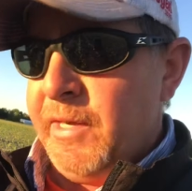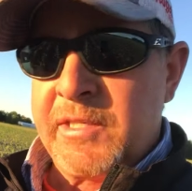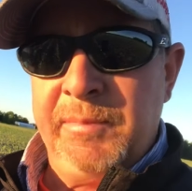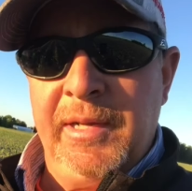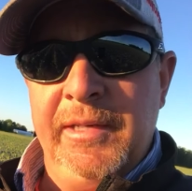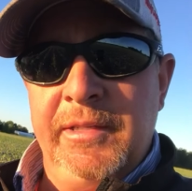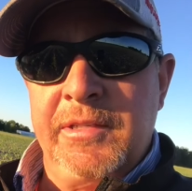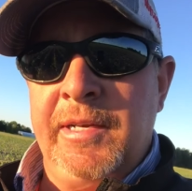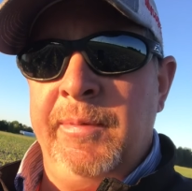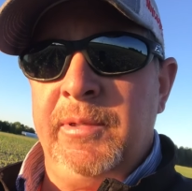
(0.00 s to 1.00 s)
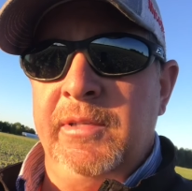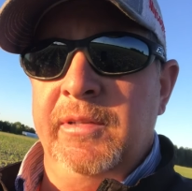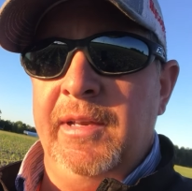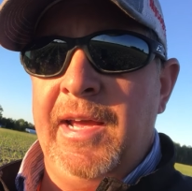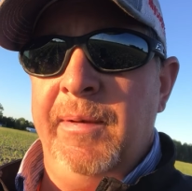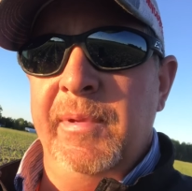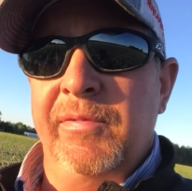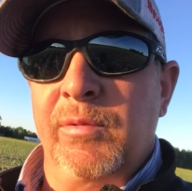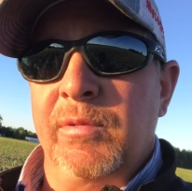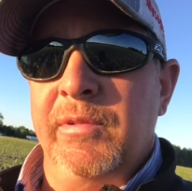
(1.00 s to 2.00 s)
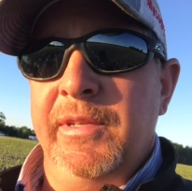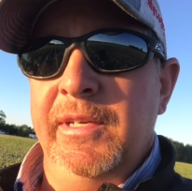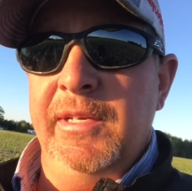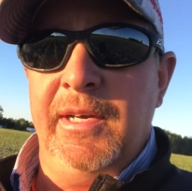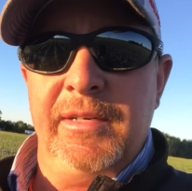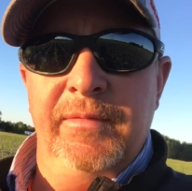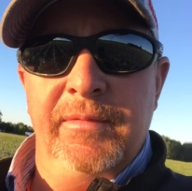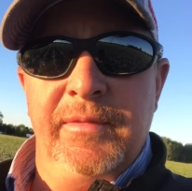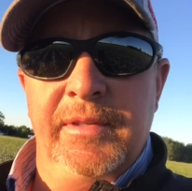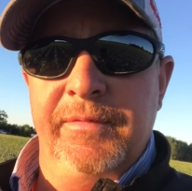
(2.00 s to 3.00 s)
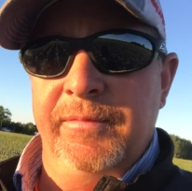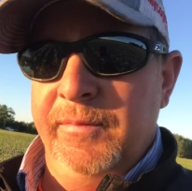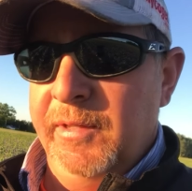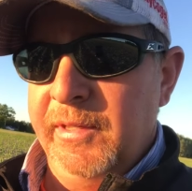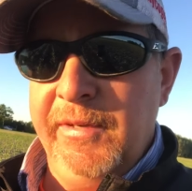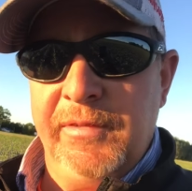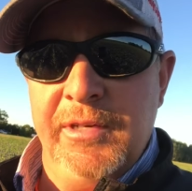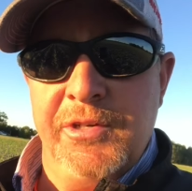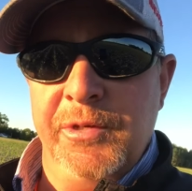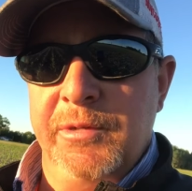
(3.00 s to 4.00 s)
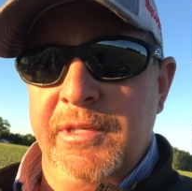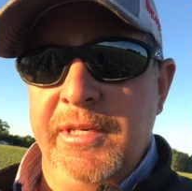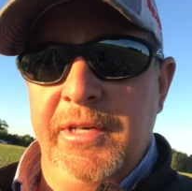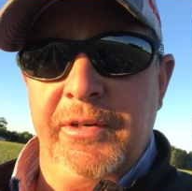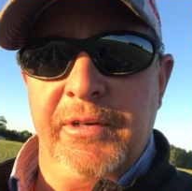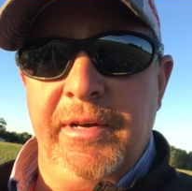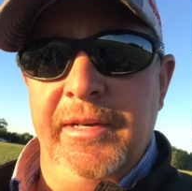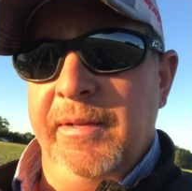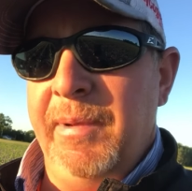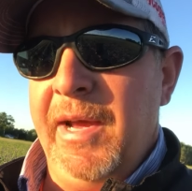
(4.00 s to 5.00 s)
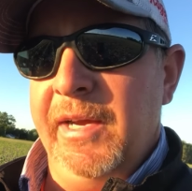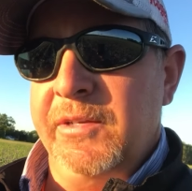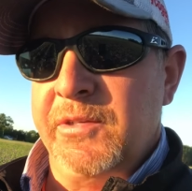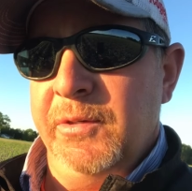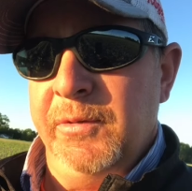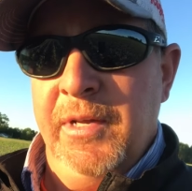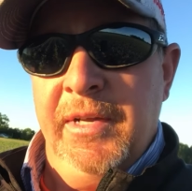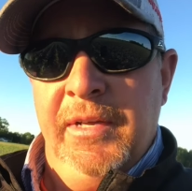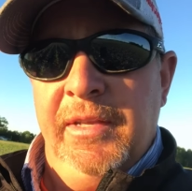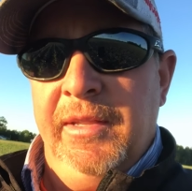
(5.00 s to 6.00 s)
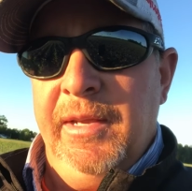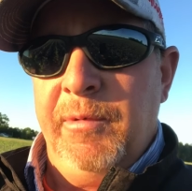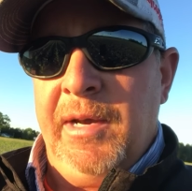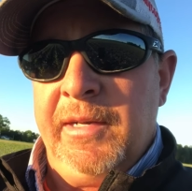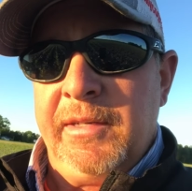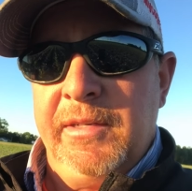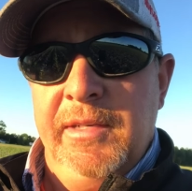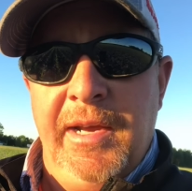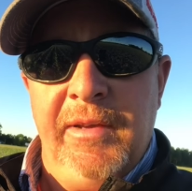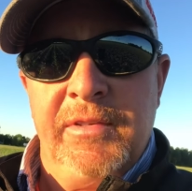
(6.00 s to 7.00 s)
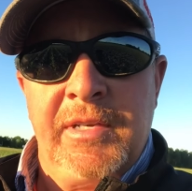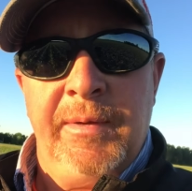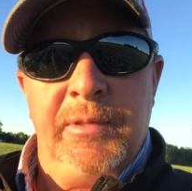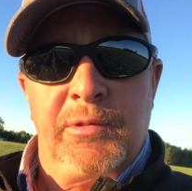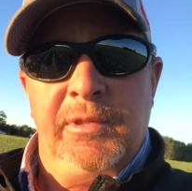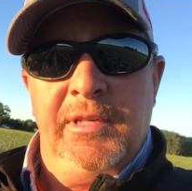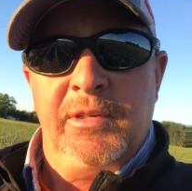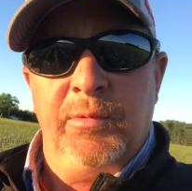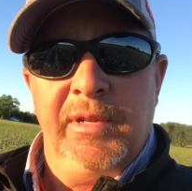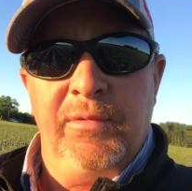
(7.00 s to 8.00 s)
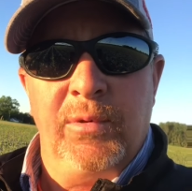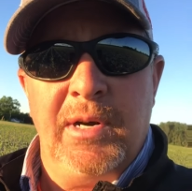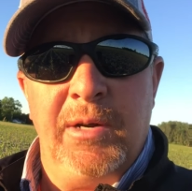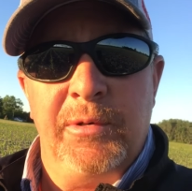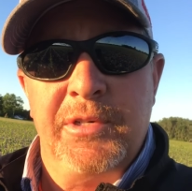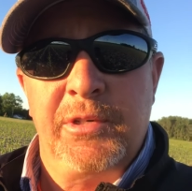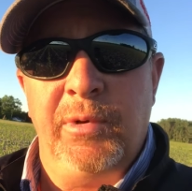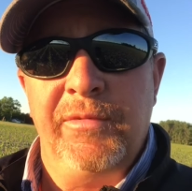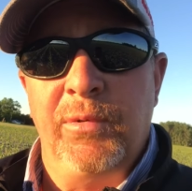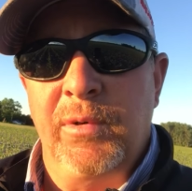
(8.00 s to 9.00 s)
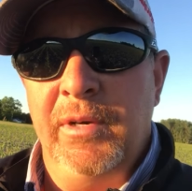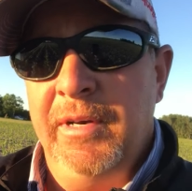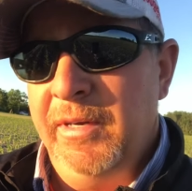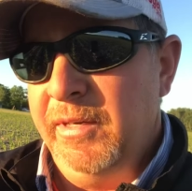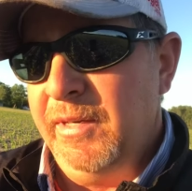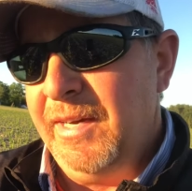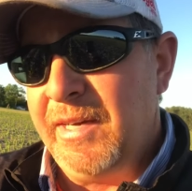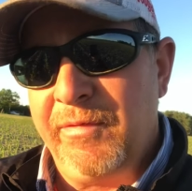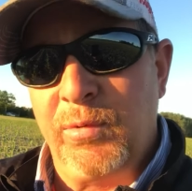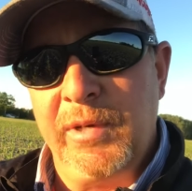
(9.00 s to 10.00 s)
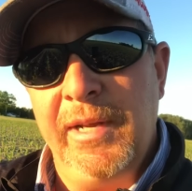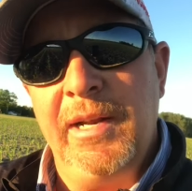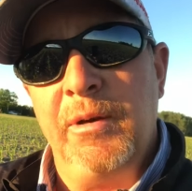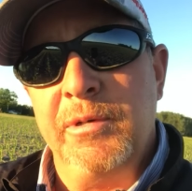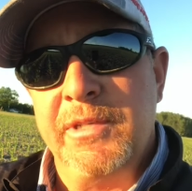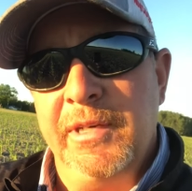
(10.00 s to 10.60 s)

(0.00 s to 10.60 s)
expedite this sample to the lab before the leaf tissues deteriorate in the bag. So they want to have the samples within 24 to 48 hours